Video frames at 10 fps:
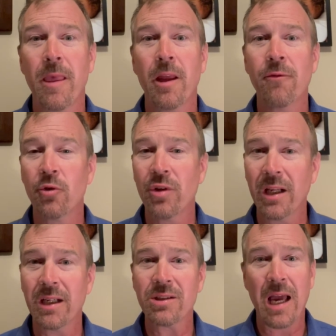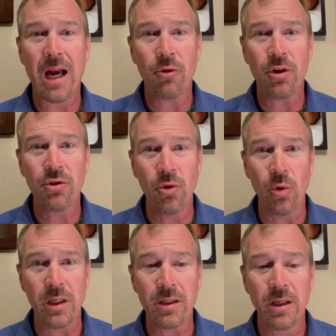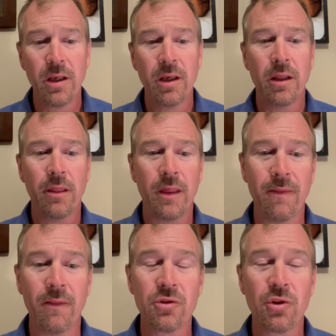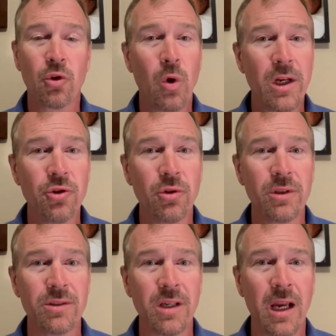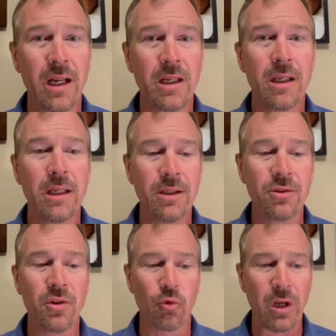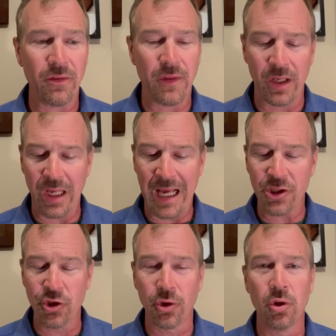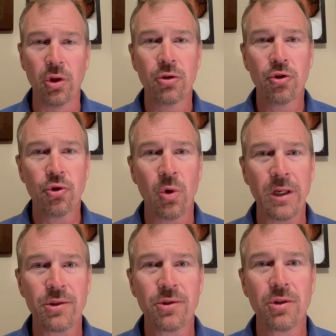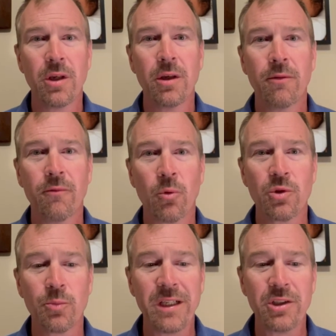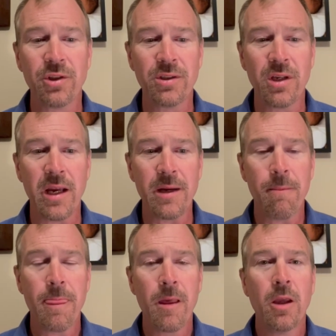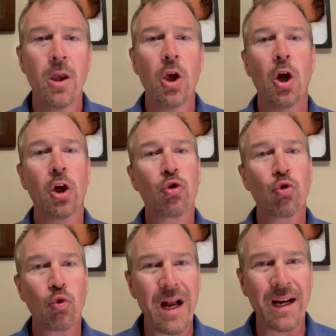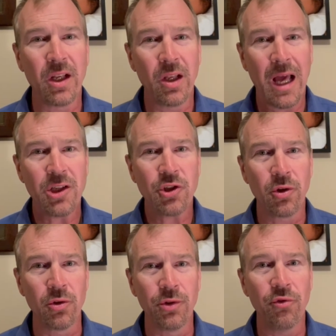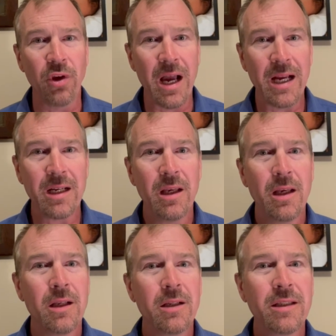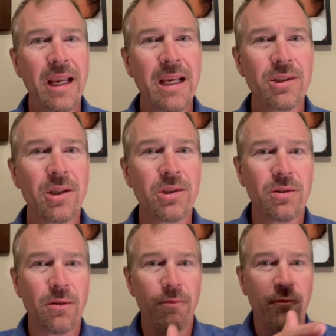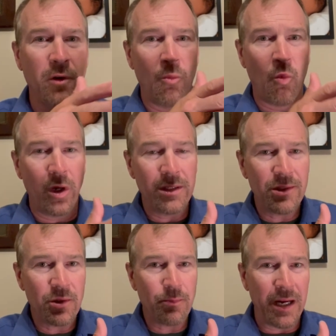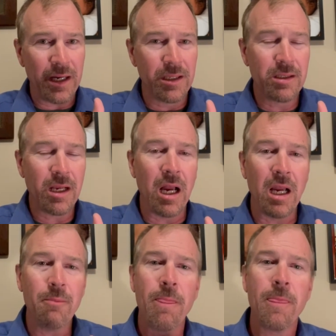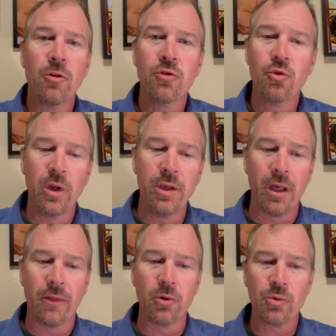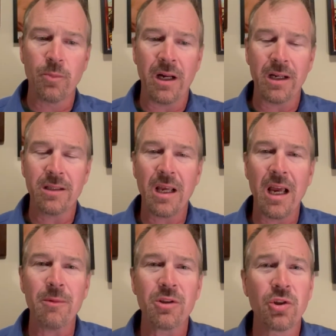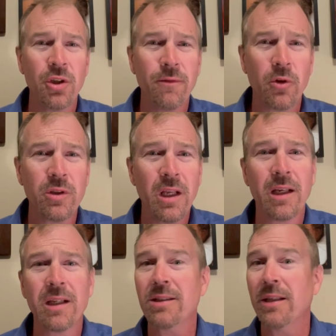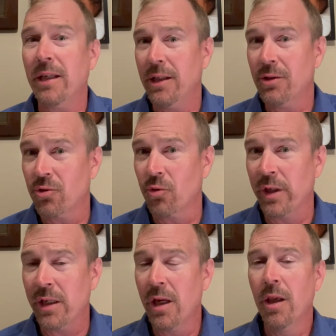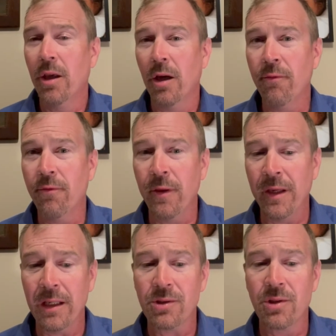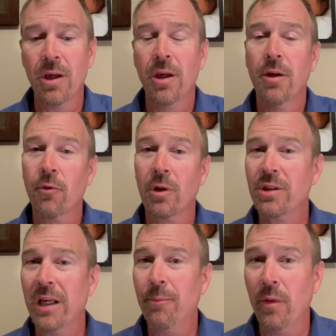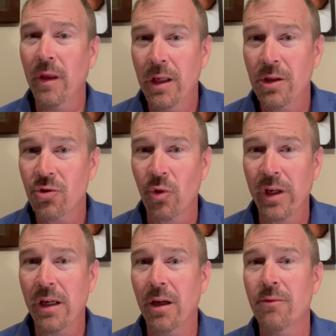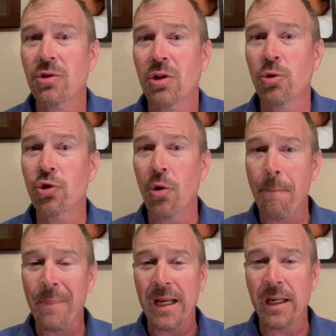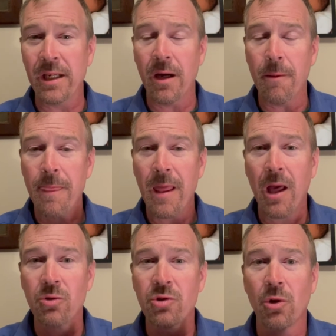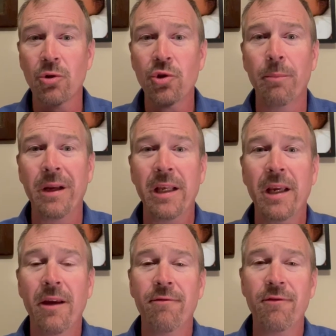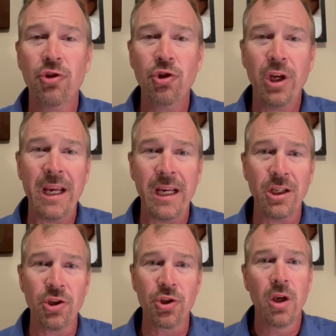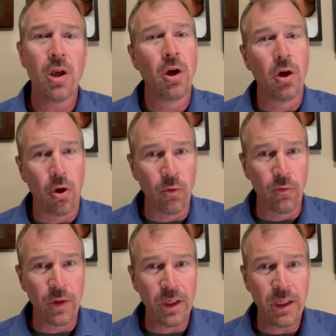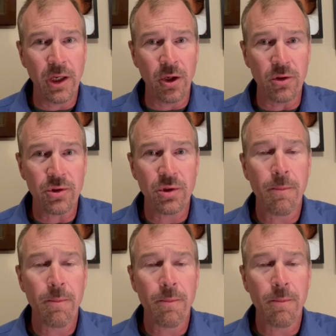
And if you're telling us how to do it, then the sequential design is the logical choice for speech design. A chronological design takes us from one spot in time to another spot in time. It's good for telling us the history of things. For example, the history of social media, how social media have changed over the years.